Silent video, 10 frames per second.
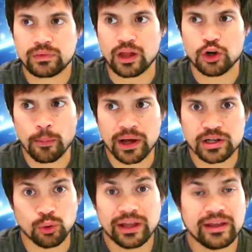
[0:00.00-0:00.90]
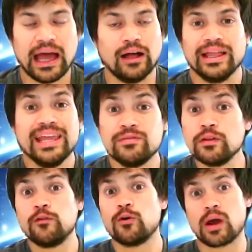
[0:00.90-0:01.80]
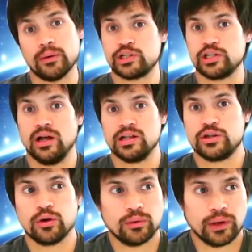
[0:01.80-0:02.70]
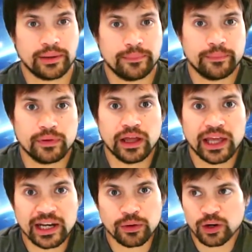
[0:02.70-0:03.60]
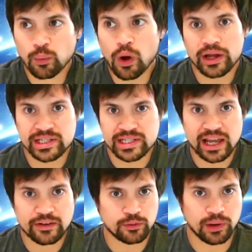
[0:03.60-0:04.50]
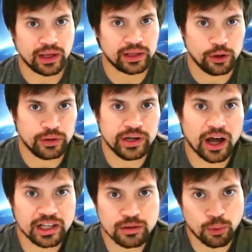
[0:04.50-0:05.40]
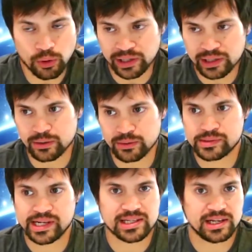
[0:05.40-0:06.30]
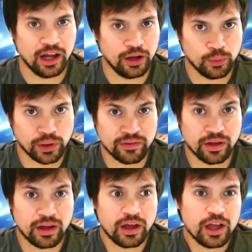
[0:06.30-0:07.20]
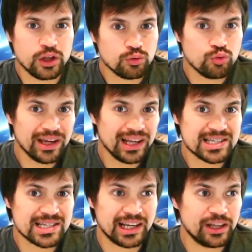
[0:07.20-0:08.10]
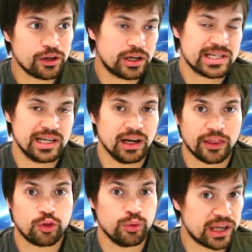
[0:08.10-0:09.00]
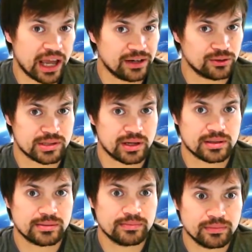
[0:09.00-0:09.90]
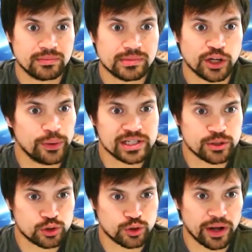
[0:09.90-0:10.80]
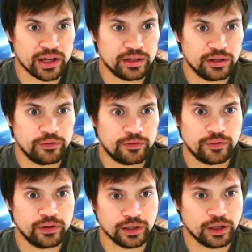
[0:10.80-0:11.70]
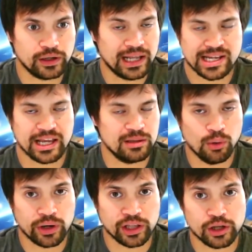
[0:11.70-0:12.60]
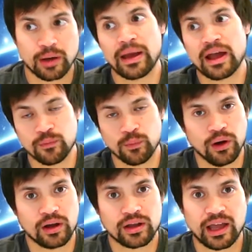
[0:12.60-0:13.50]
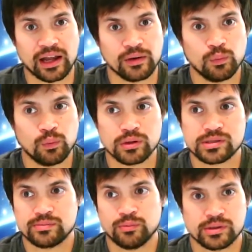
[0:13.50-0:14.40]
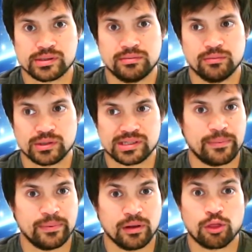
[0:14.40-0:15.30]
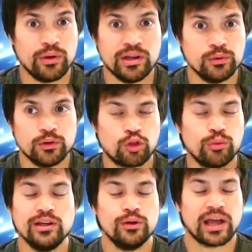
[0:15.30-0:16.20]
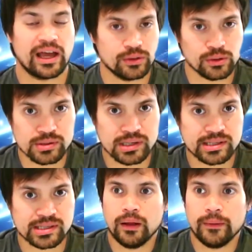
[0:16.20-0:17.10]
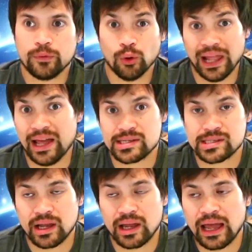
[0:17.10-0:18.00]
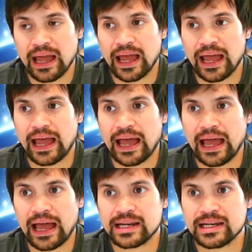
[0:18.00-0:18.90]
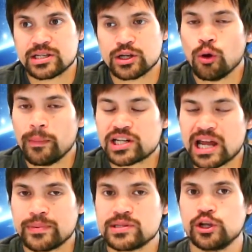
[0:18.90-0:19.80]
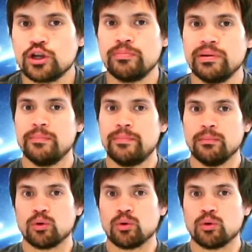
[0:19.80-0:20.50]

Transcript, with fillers: not much, or hell, even the four-hour charts, you got like in a in a working day from like you know nine in the morning till six at night or whatever realistically you're going to see like three candlesticks so you enter a trade, you you know, let's say in the morning, you come back from work, and what's what's what's happened? Three three new candles, let's say, or less, and so not much happens. So you can be a bit more